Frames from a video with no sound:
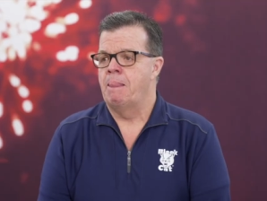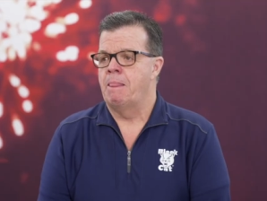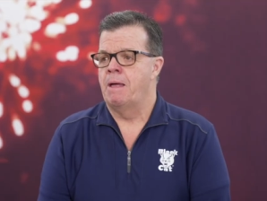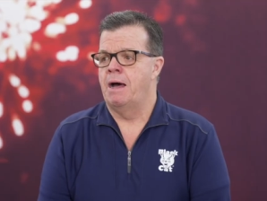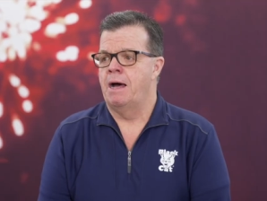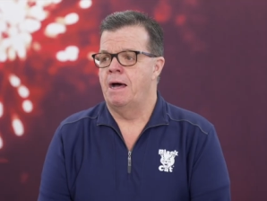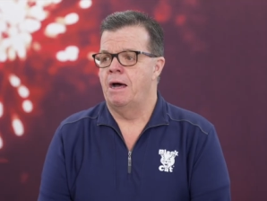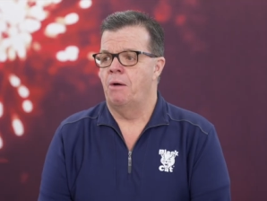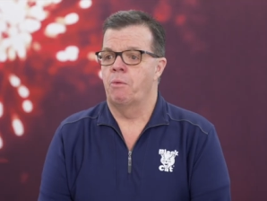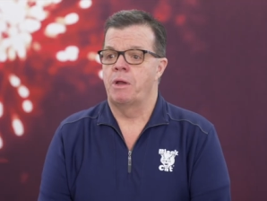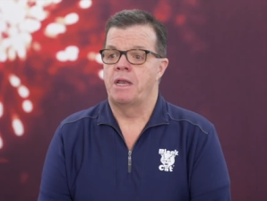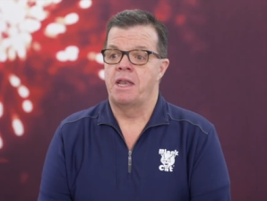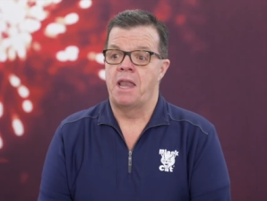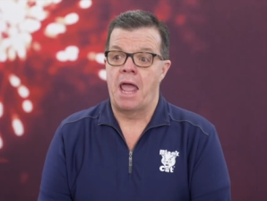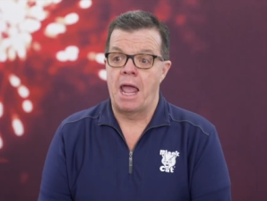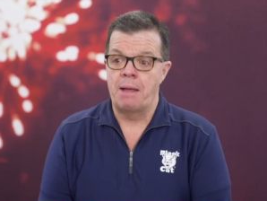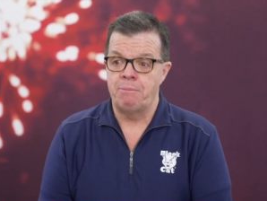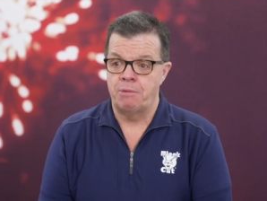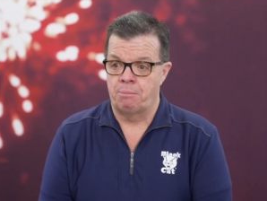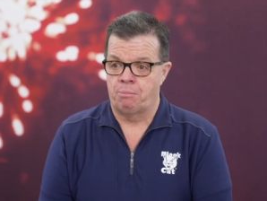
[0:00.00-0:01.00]
Uh, we
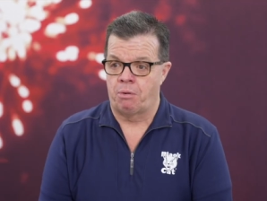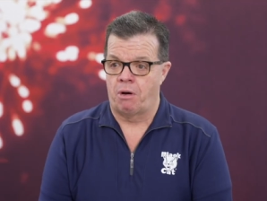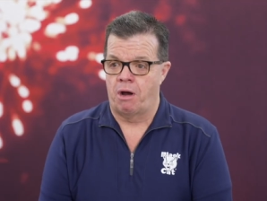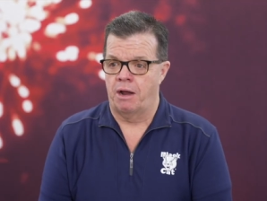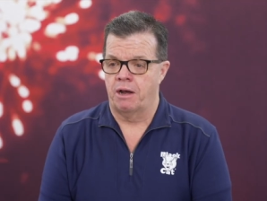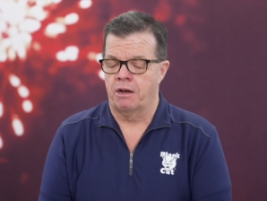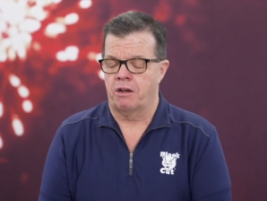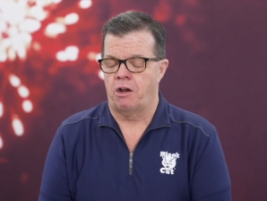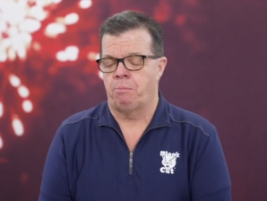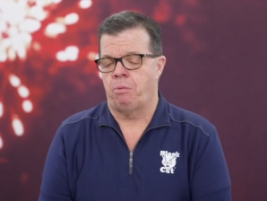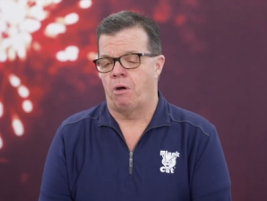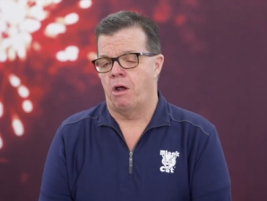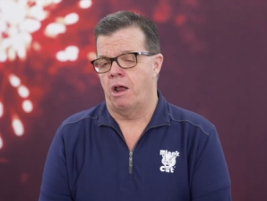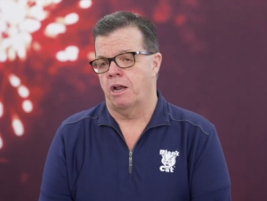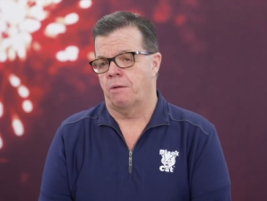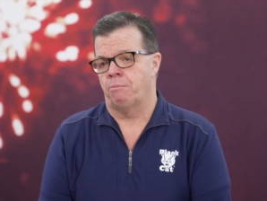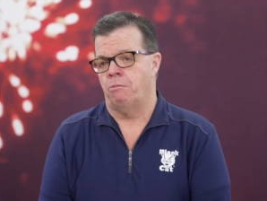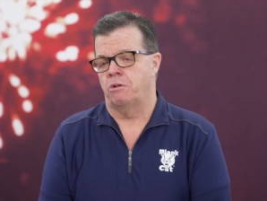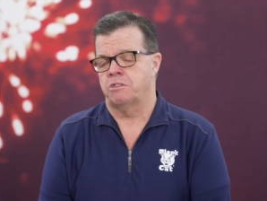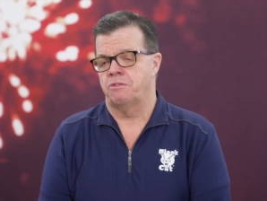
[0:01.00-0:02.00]
name the product. Our
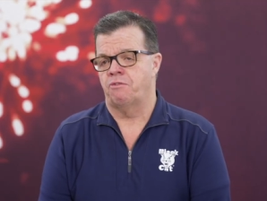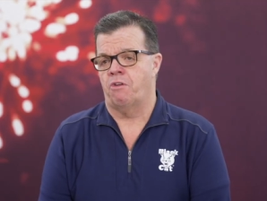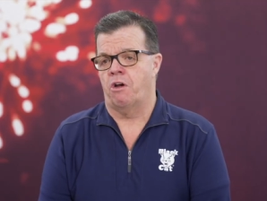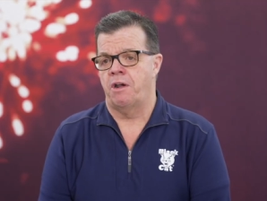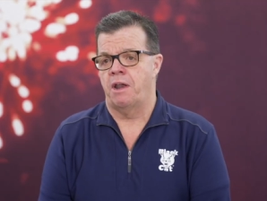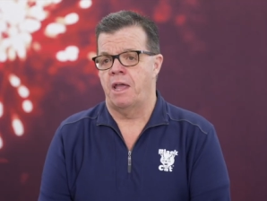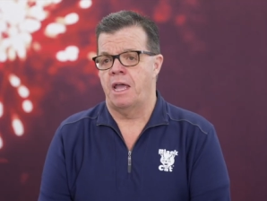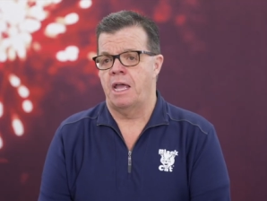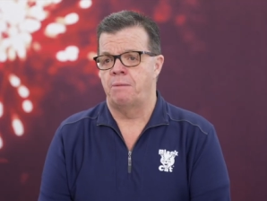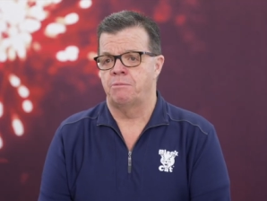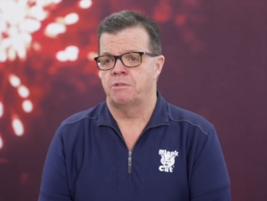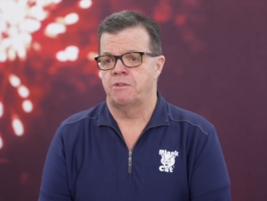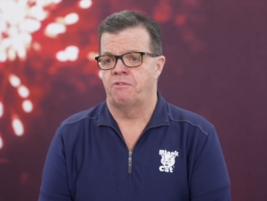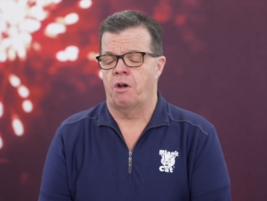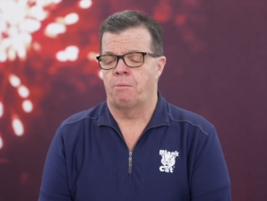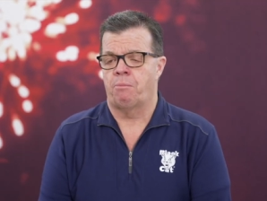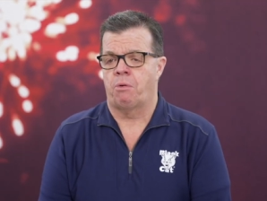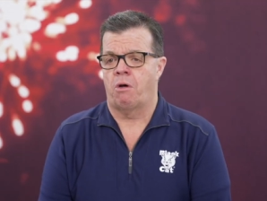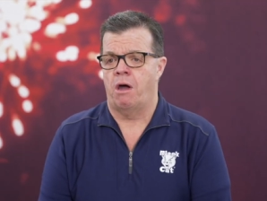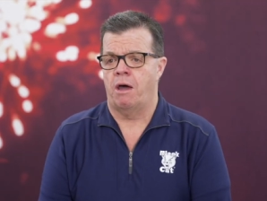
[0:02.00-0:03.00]
product, most of our names of
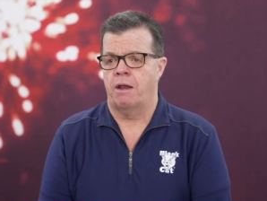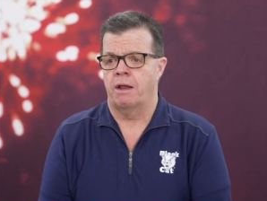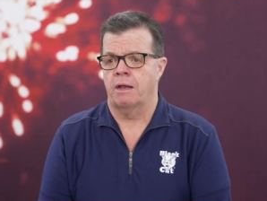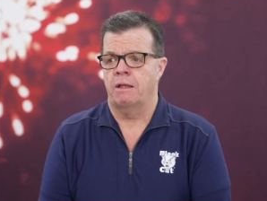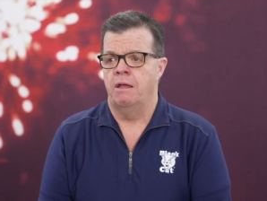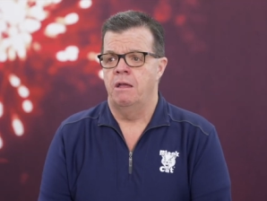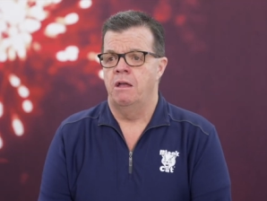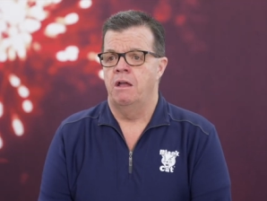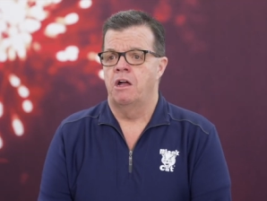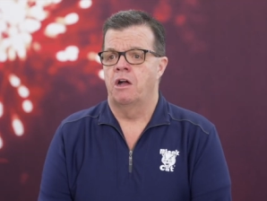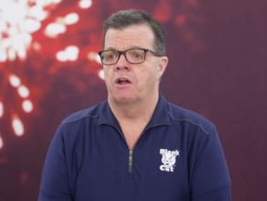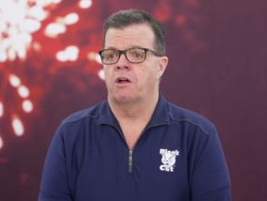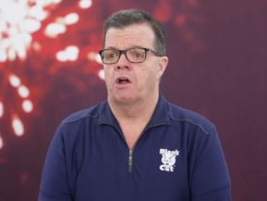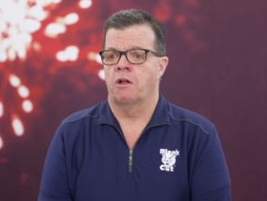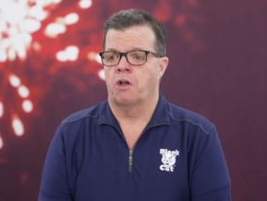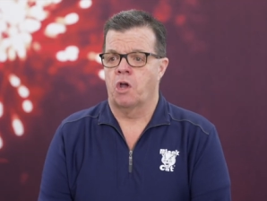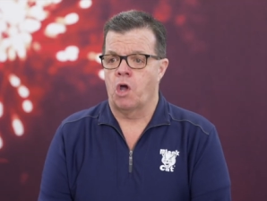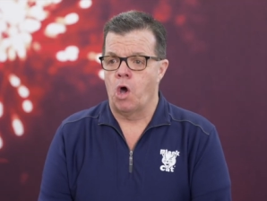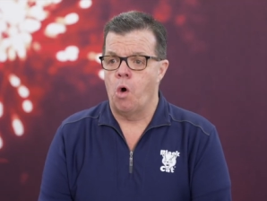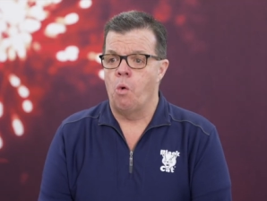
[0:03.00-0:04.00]
our product
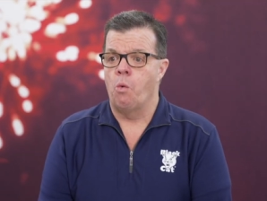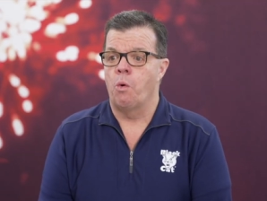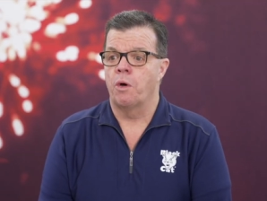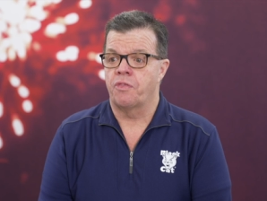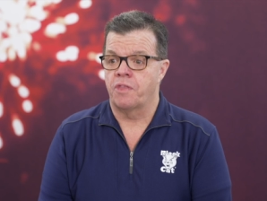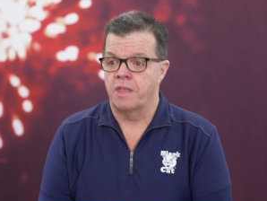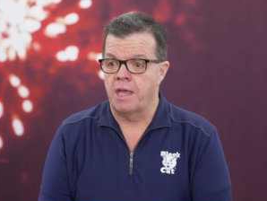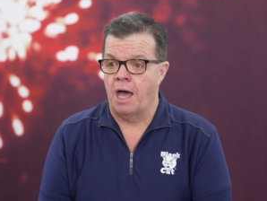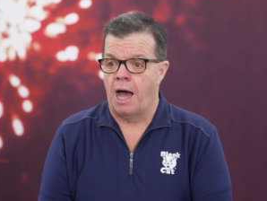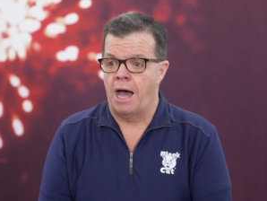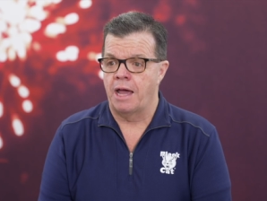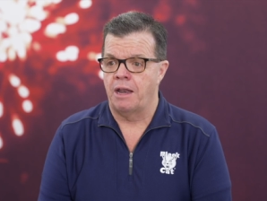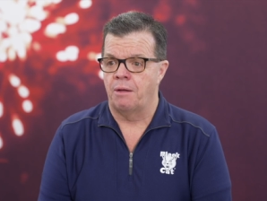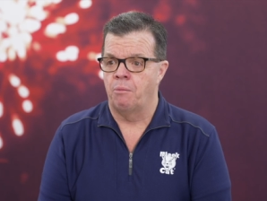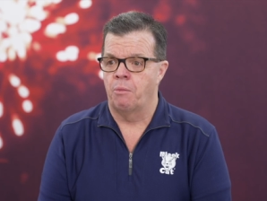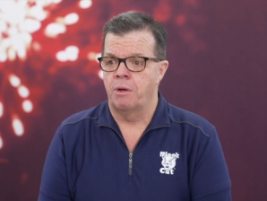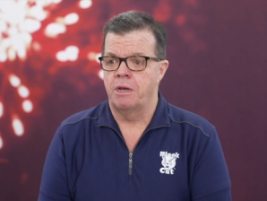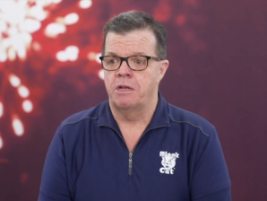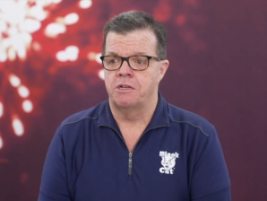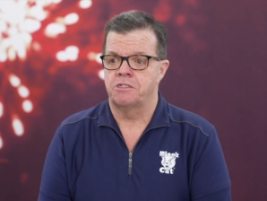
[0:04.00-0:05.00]
go with the item.
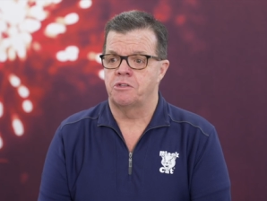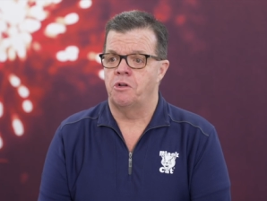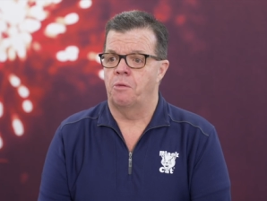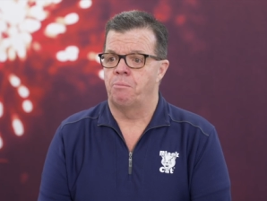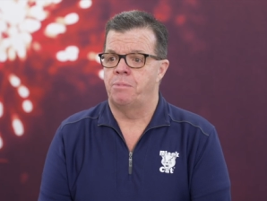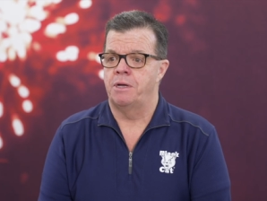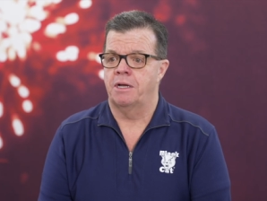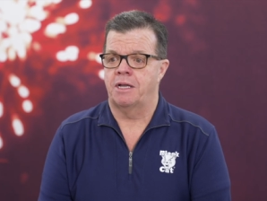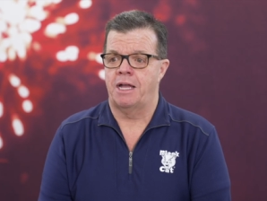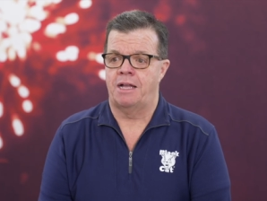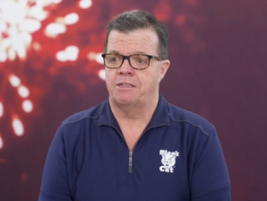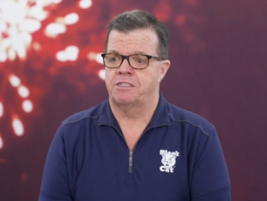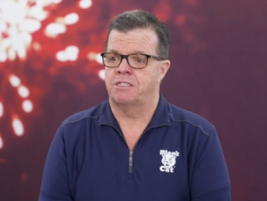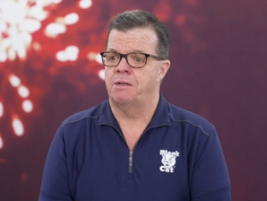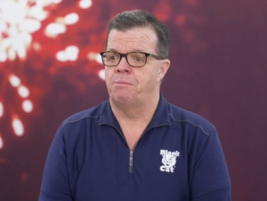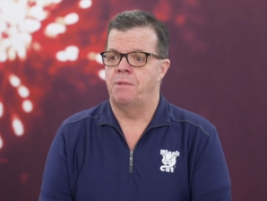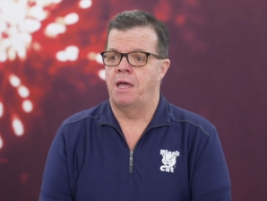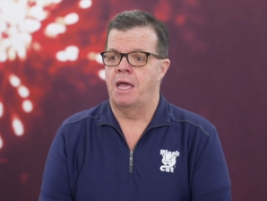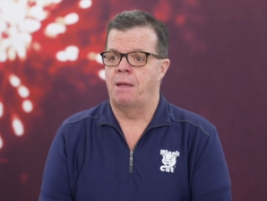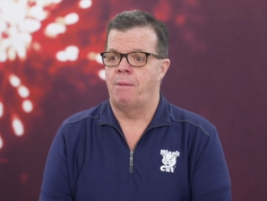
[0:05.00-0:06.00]
We just don't pick out
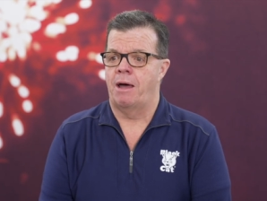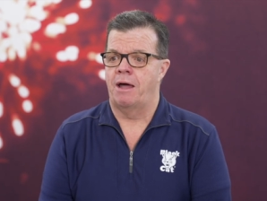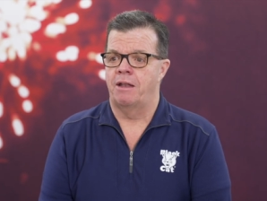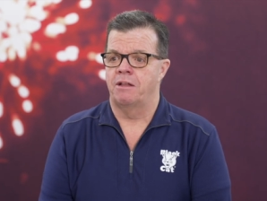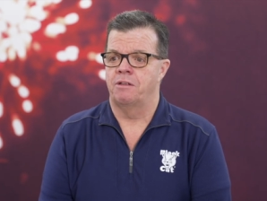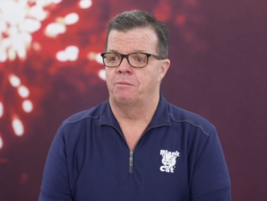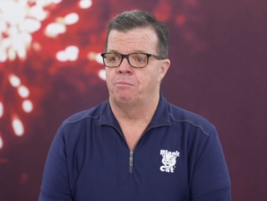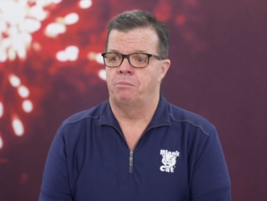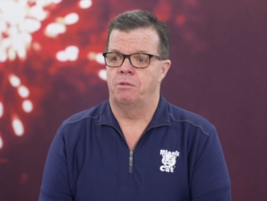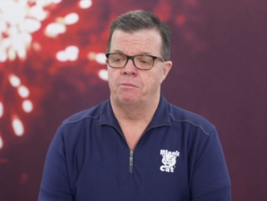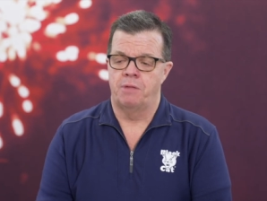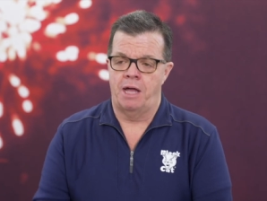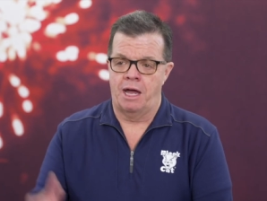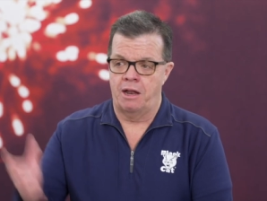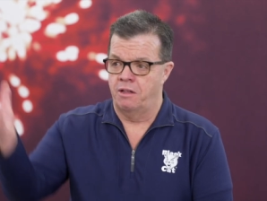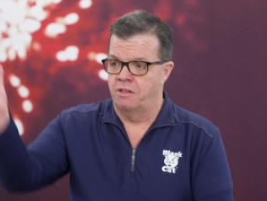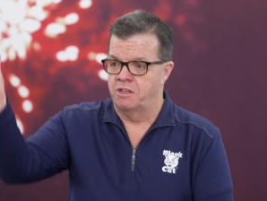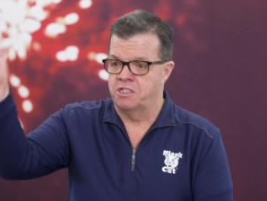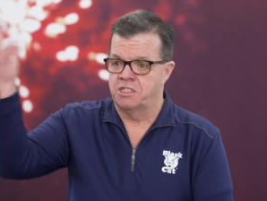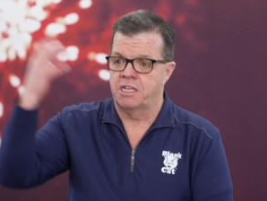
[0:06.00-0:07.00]
some name out of the,
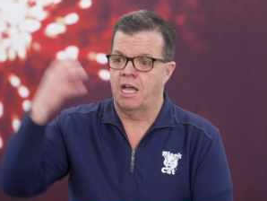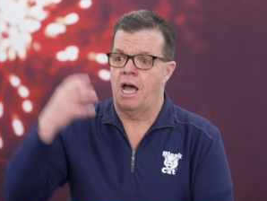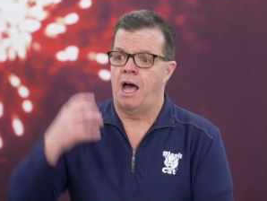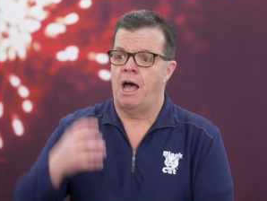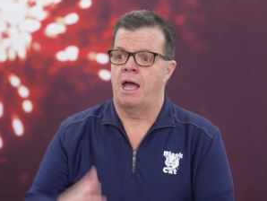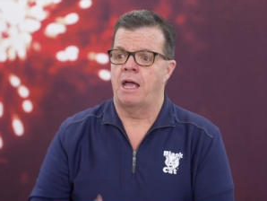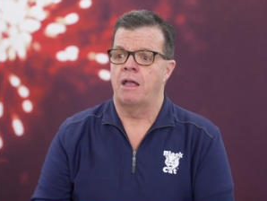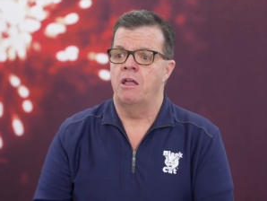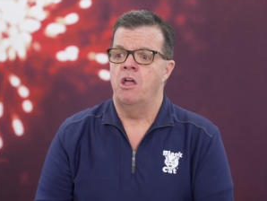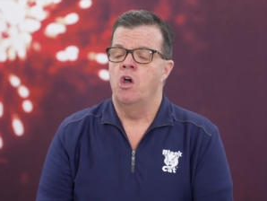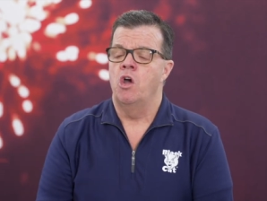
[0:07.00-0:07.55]
out of the sky.